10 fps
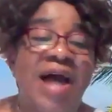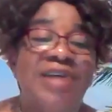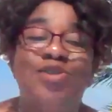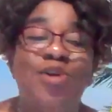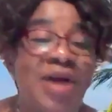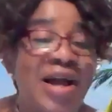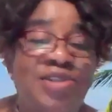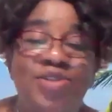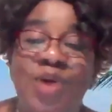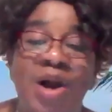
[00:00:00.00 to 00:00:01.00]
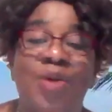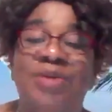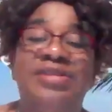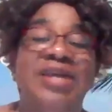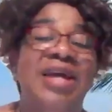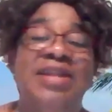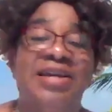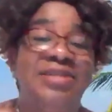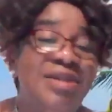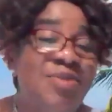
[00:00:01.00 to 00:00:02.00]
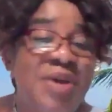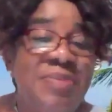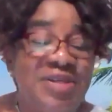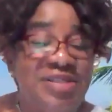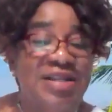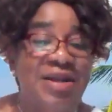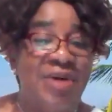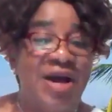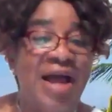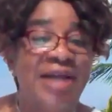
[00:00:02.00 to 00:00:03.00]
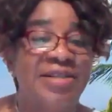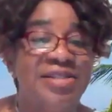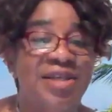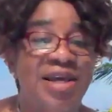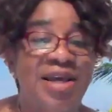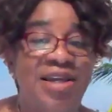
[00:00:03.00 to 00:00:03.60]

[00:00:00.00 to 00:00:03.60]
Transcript: As long as you are concerned, they are still babies in our hands.